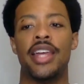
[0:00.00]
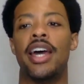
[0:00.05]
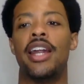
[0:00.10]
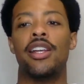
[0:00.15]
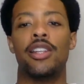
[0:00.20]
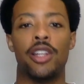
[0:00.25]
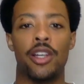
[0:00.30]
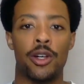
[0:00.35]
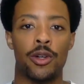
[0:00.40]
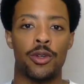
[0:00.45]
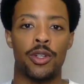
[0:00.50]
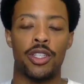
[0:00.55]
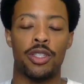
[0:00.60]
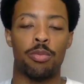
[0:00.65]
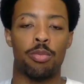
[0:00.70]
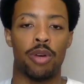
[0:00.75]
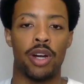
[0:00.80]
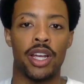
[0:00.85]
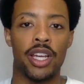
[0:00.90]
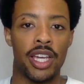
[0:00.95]
that alone is
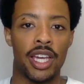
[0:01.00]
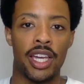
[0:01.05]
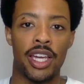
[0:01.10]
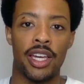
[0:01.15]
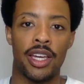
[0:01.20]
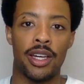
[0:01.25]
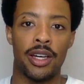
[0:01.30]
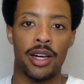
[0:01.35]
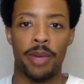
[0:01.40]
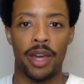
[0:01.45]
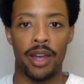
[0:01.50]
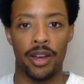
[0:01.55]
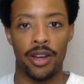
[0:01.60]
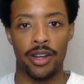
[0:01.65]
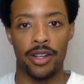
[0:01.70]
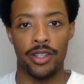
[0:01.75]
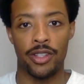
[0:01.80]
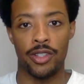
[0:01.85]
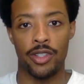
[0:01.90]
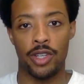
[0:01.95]
breaking
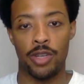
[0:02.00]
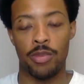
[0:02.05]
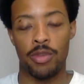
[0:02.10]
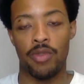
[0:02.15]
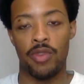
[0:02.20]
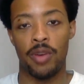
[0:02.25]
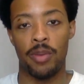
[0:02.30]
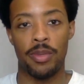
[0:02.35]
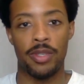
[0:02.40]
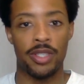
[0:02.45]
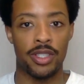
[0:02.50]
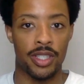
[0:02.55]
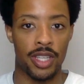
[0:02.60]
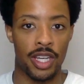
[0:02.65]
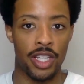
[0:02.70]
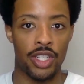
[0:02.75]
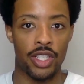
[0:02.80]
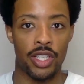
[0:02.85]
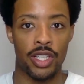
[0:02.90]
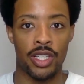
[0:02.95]
barriers in terms of
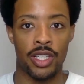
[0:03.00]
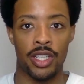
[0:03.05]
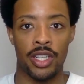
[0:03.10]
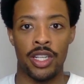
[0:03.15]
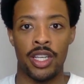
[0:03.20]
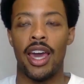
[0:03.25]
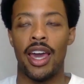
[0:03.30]
representation